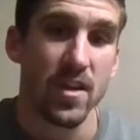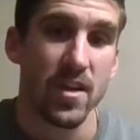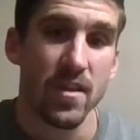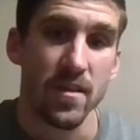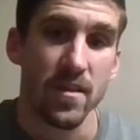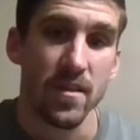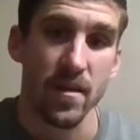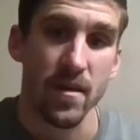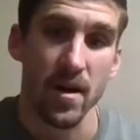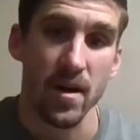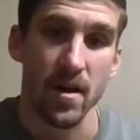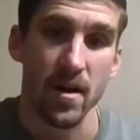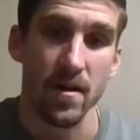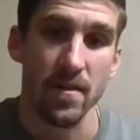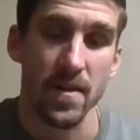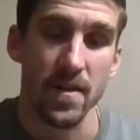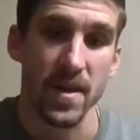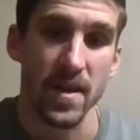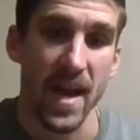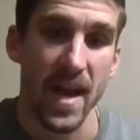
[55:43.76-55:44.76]
The
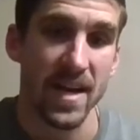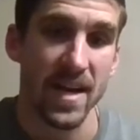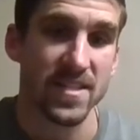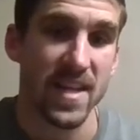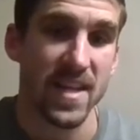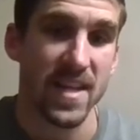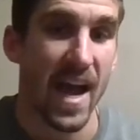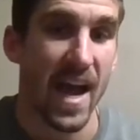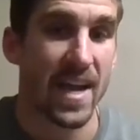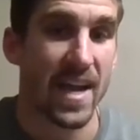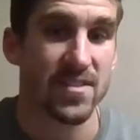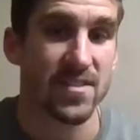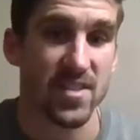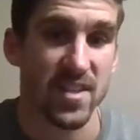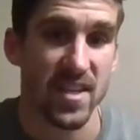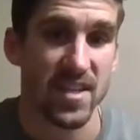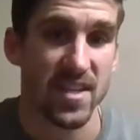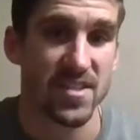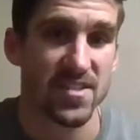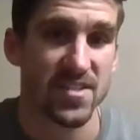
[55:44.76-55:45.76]
next guy is
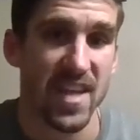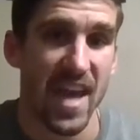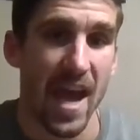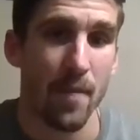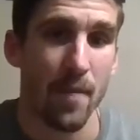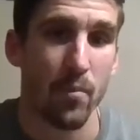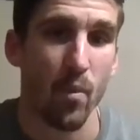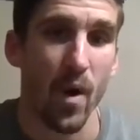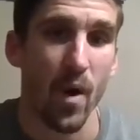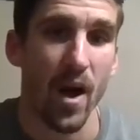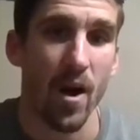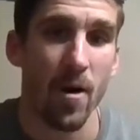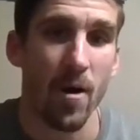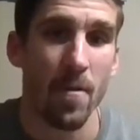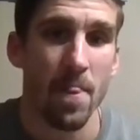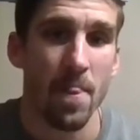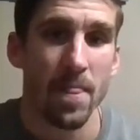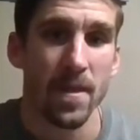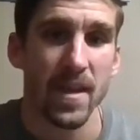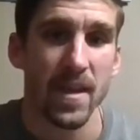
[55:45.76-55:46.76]
in his gap
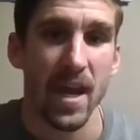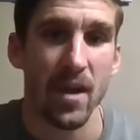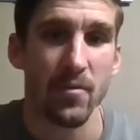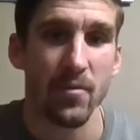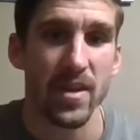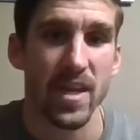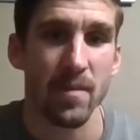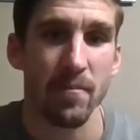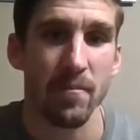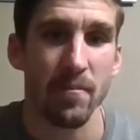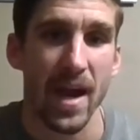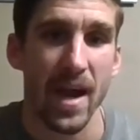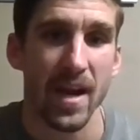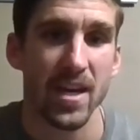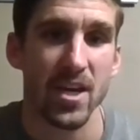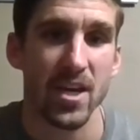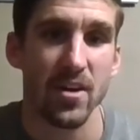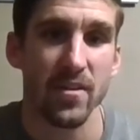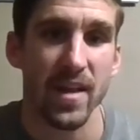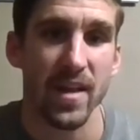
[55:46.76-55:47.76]
well. Okay, we get back
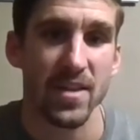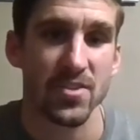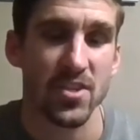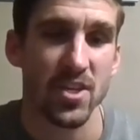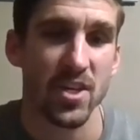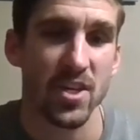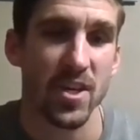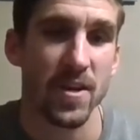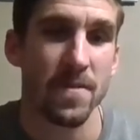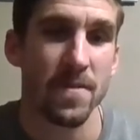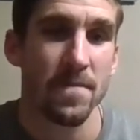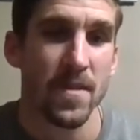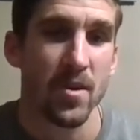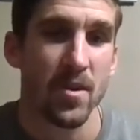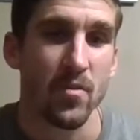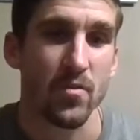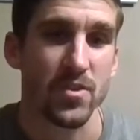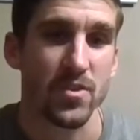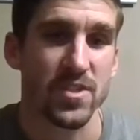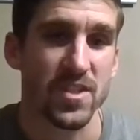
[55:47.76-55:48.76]
here. That's good.
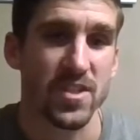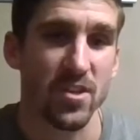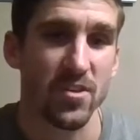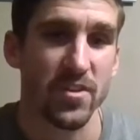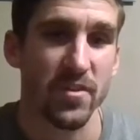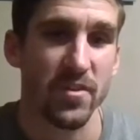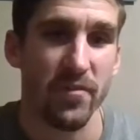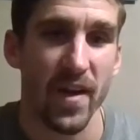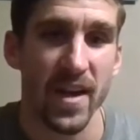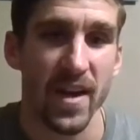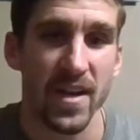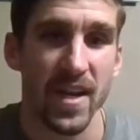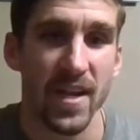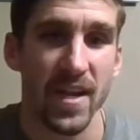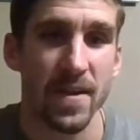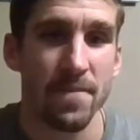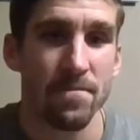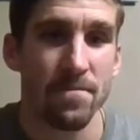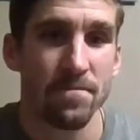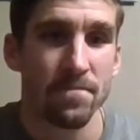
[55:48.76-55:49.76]
We're still
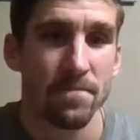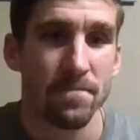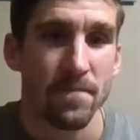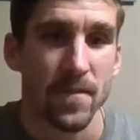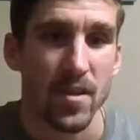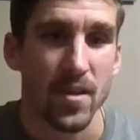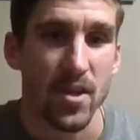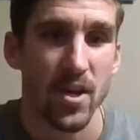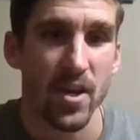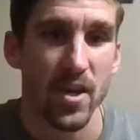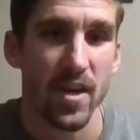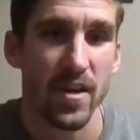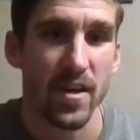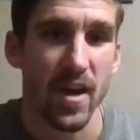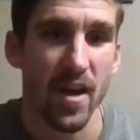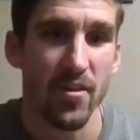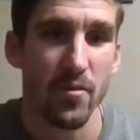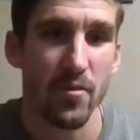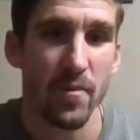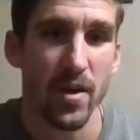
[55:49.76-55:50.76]
defending. Good.
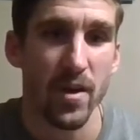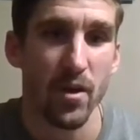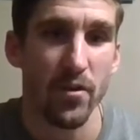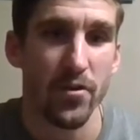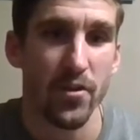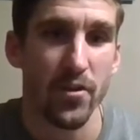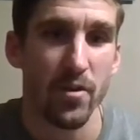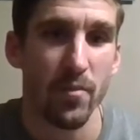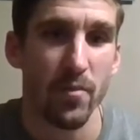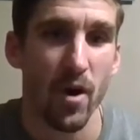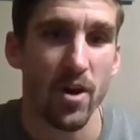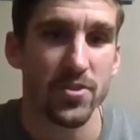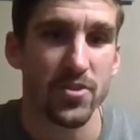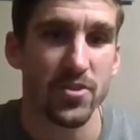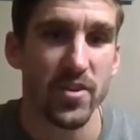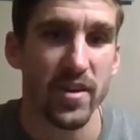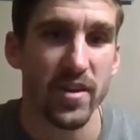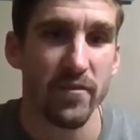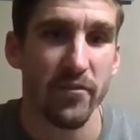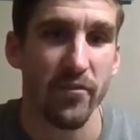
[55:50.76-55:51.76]
Another middle third ball
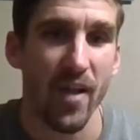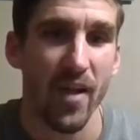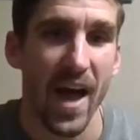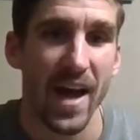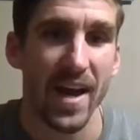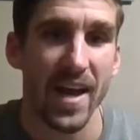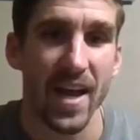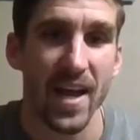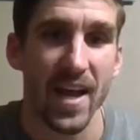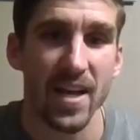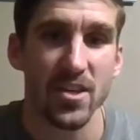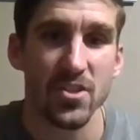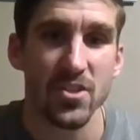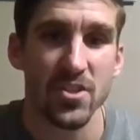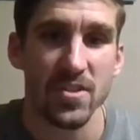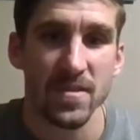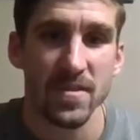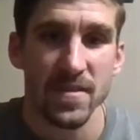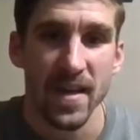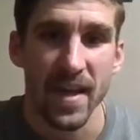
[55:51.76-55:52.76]
screen, flat
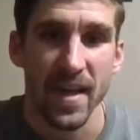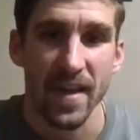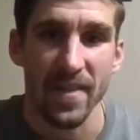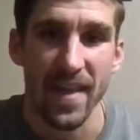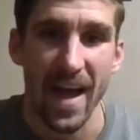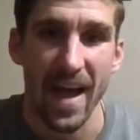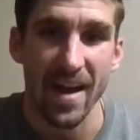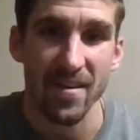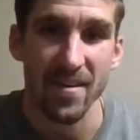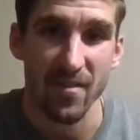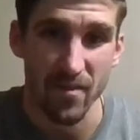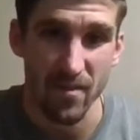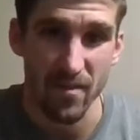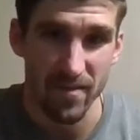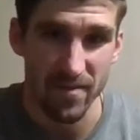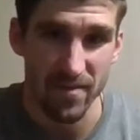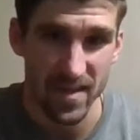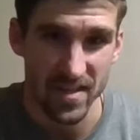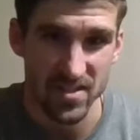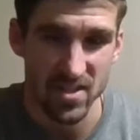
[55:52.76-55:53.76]
hedge. And
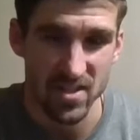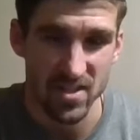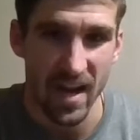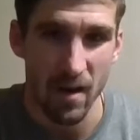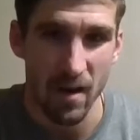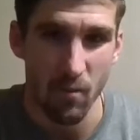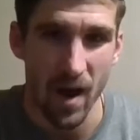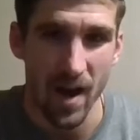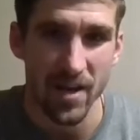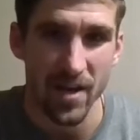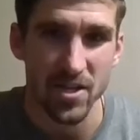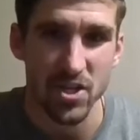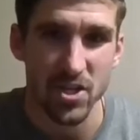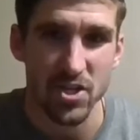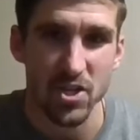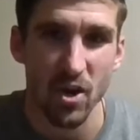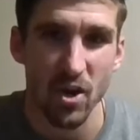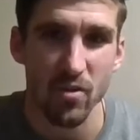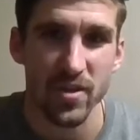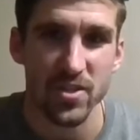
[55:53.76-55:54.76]
I wanted to
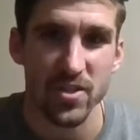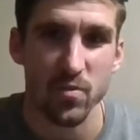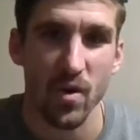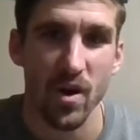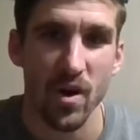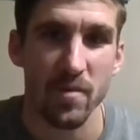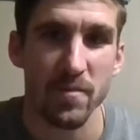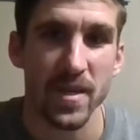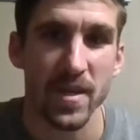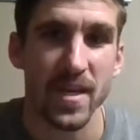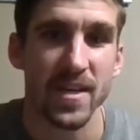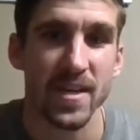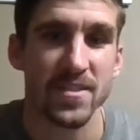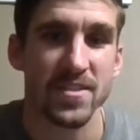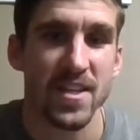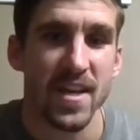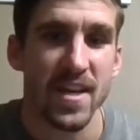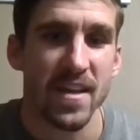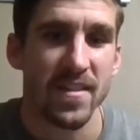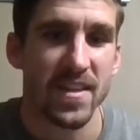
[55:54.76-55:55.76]
show this one because
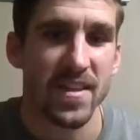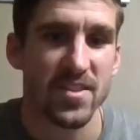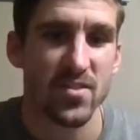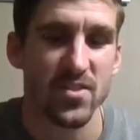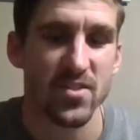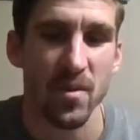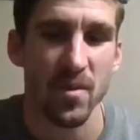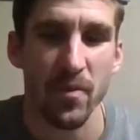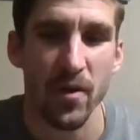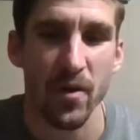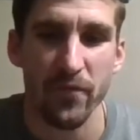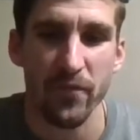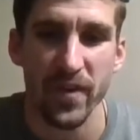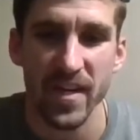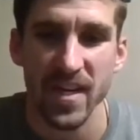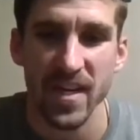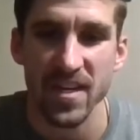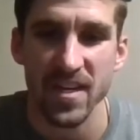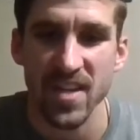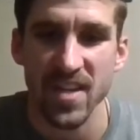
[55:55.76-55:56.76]
this was a
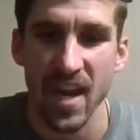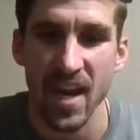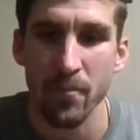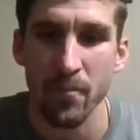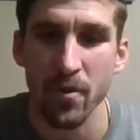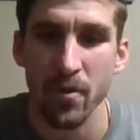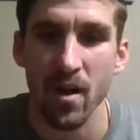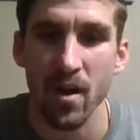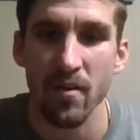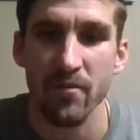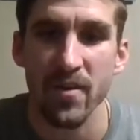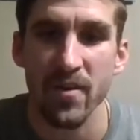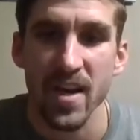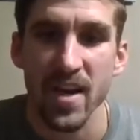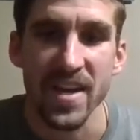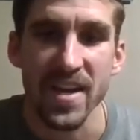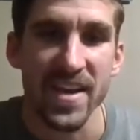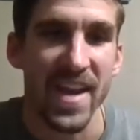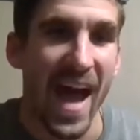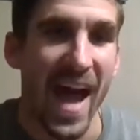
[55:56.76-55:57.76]
perfect example of
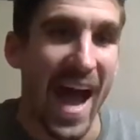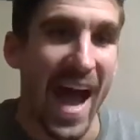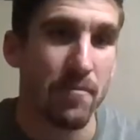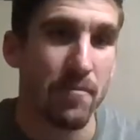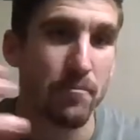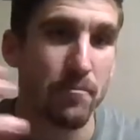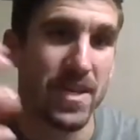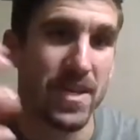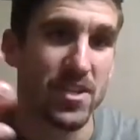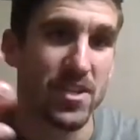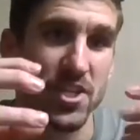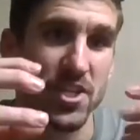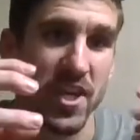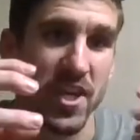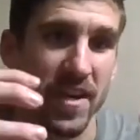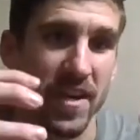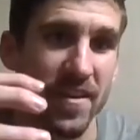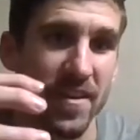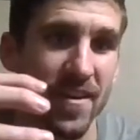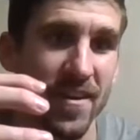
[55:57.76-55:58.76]
not
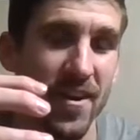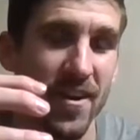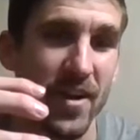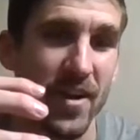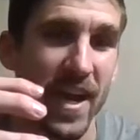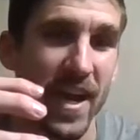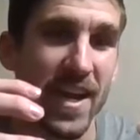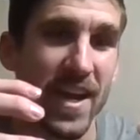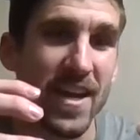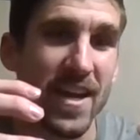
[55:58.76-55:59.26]
pinching. Okay.